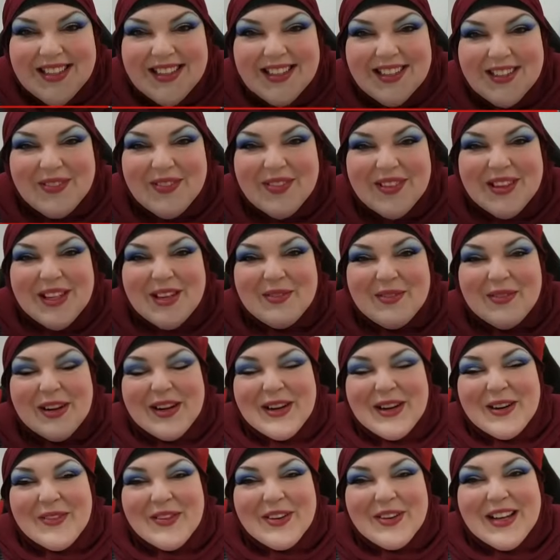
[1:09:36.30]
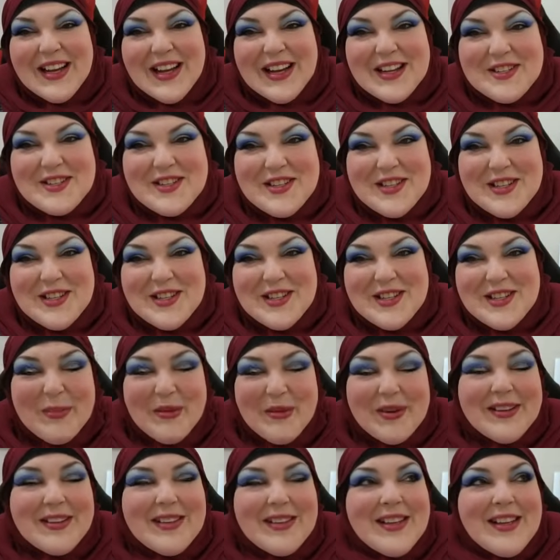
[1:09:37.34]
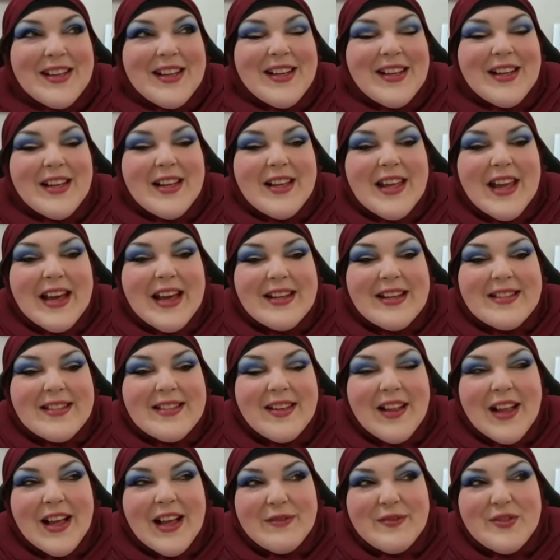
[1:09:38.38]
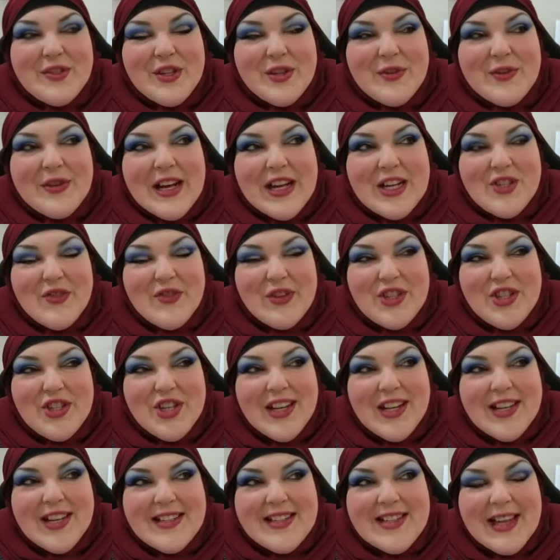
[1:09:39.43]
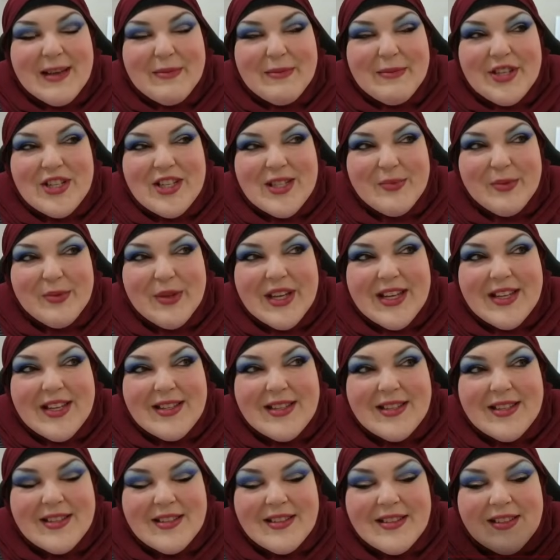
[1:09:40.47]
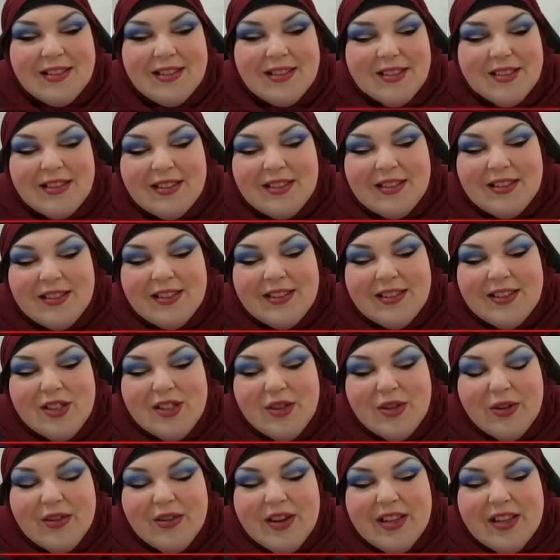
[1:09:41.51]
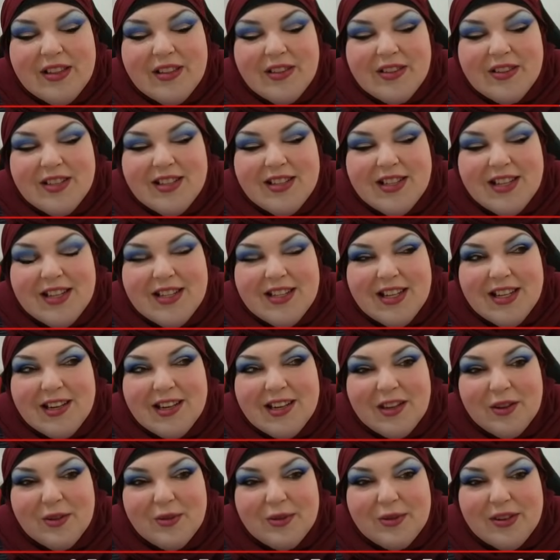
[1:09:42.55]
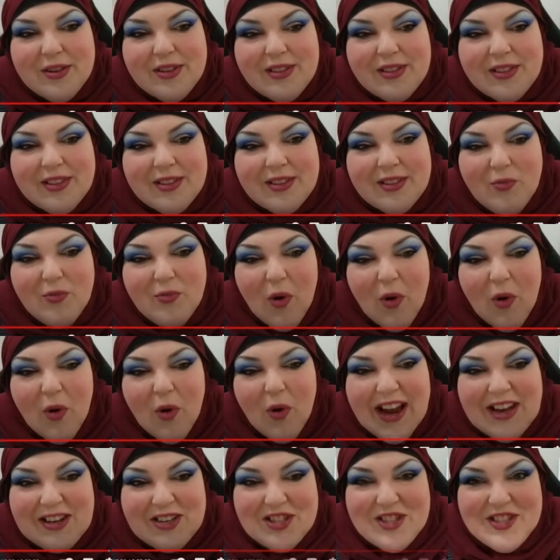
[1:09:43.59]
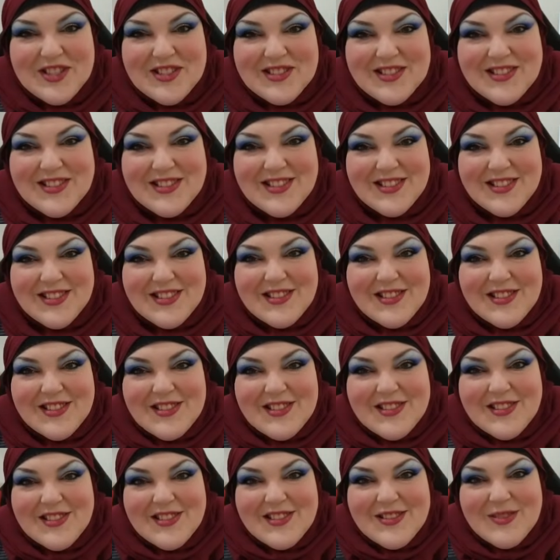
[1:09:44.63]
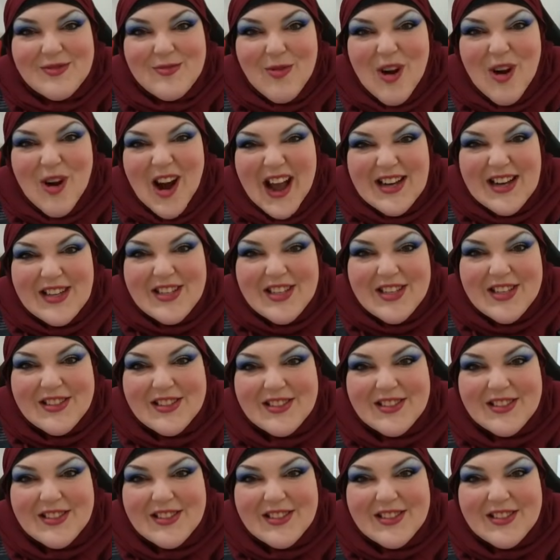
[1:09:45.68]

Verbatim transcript: when they ran out of Nashie's, remember? Yes, I'll have two Nashville chicken sandwiches, please. Sorry, they're discontinued. What? What?